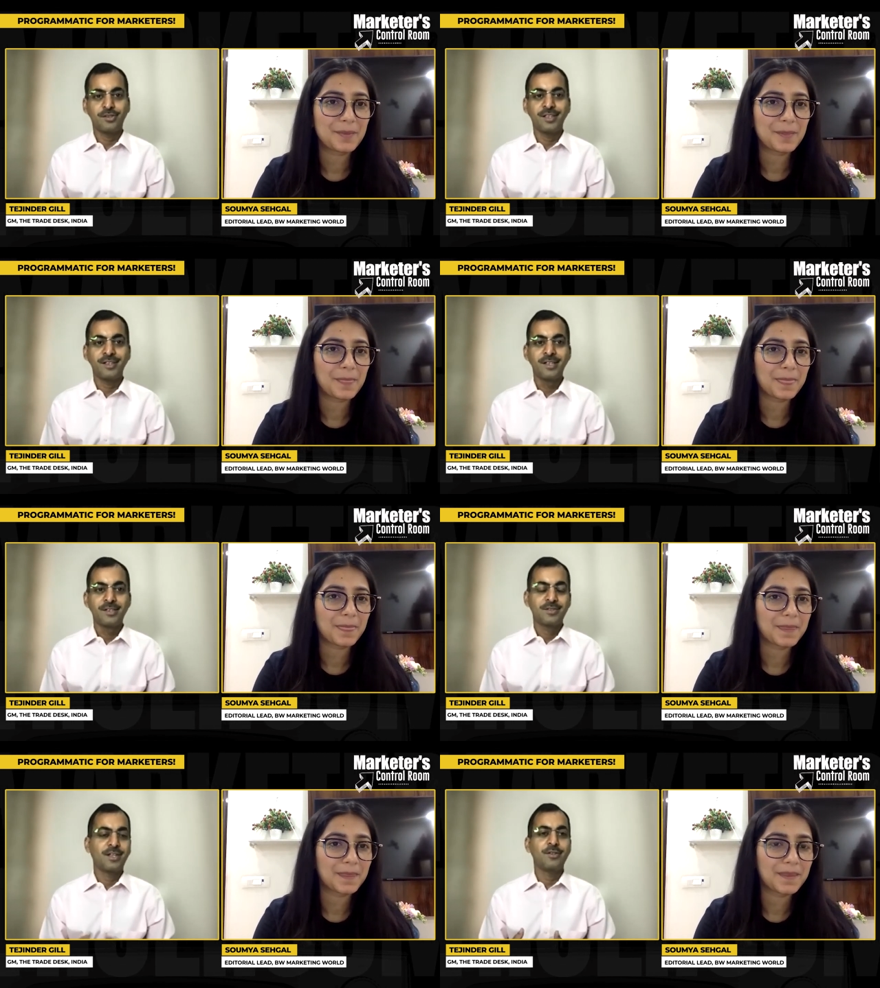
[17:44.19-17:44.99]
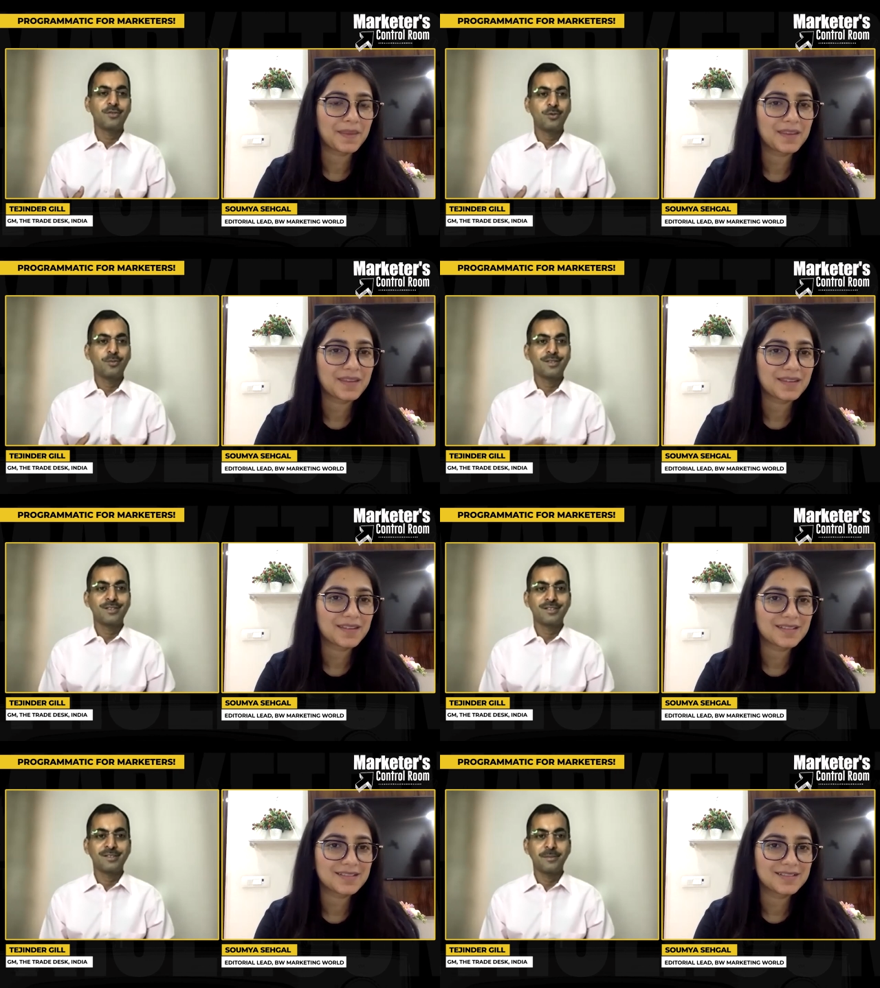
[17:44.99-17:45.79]
Speaker 1: So thank you so much,
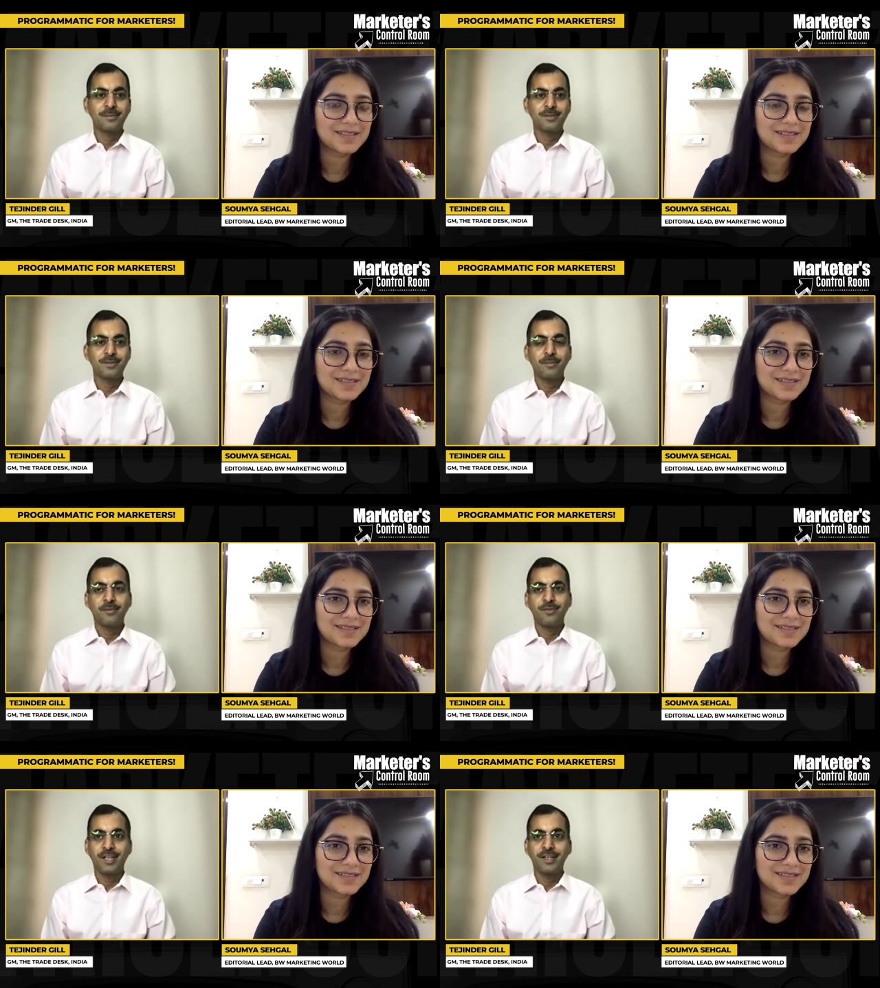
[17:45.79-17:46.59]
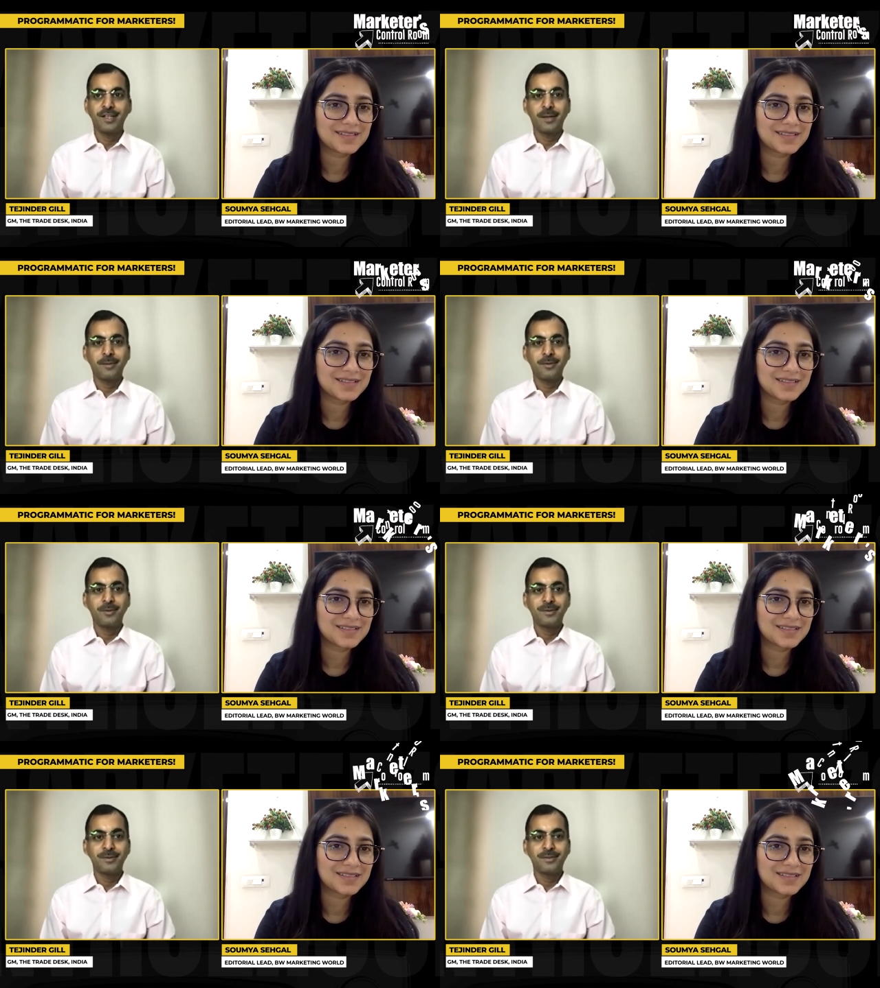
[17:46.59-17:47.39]
uh, for taking time out.
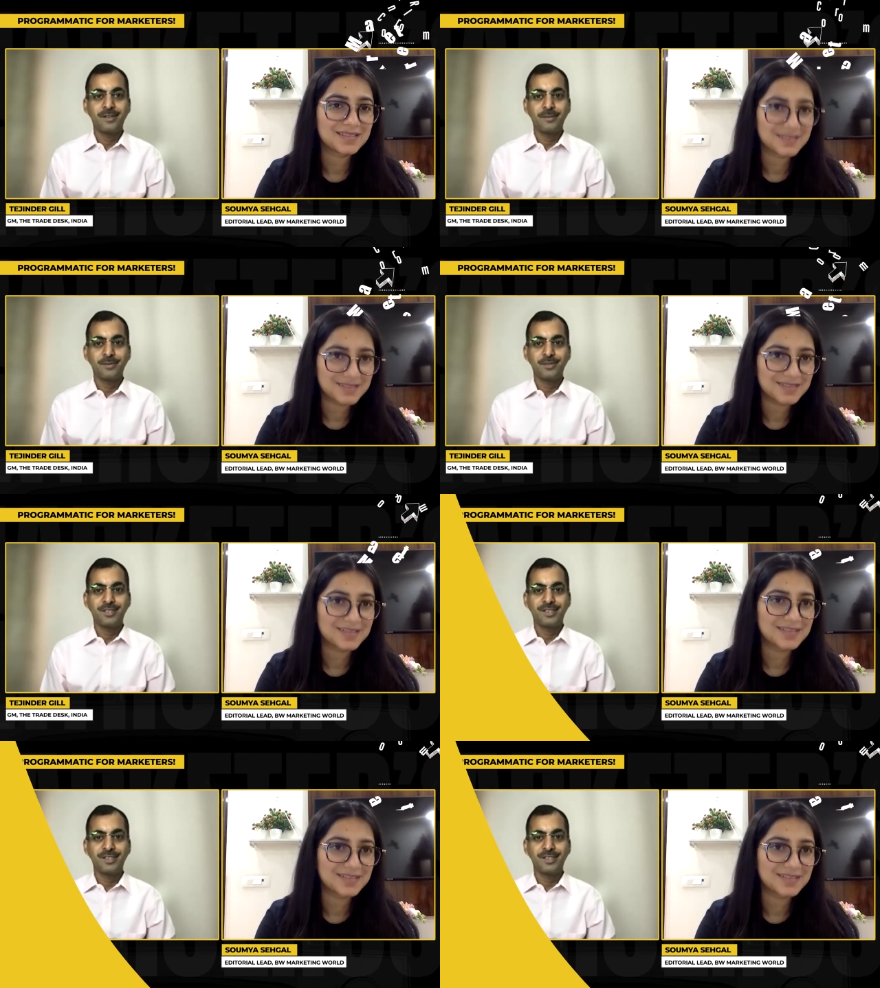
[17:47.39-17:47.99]
Really appreciate